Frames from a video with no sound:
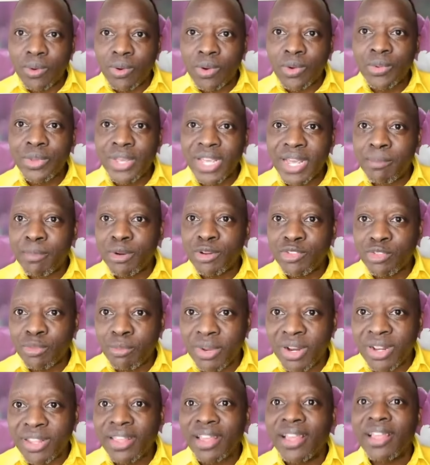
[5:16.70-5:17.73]
All we hear about
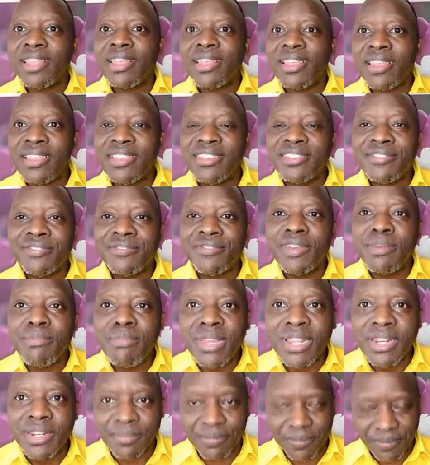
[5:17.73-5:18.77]
Somalia is
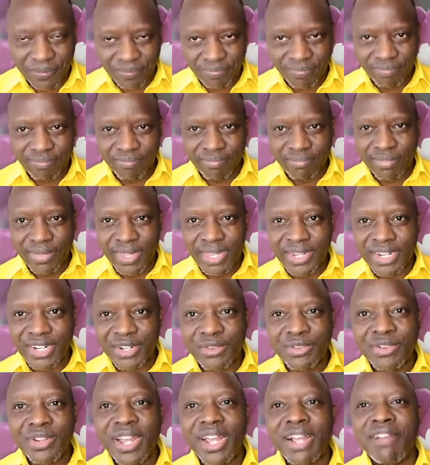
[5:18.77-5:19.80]
famine, that
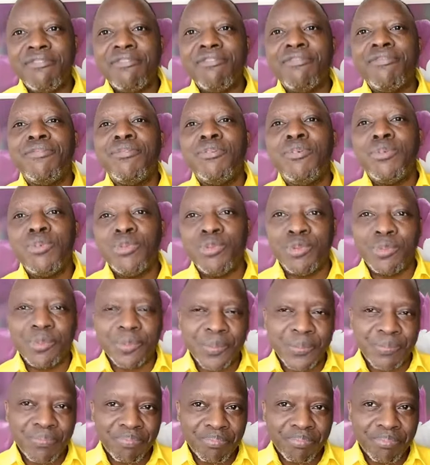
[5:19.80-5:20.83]
they don't have food.
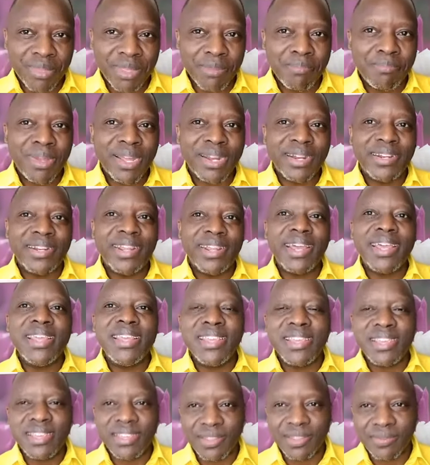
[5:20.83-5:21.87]
People are
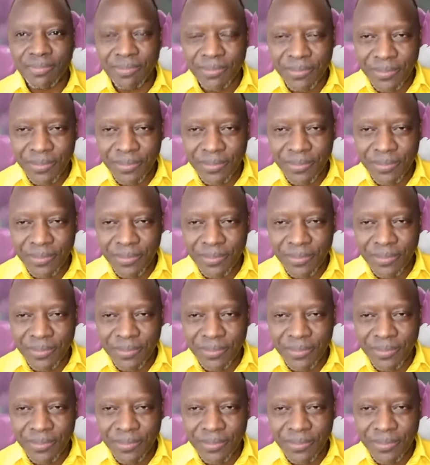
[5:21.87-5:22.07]
dying.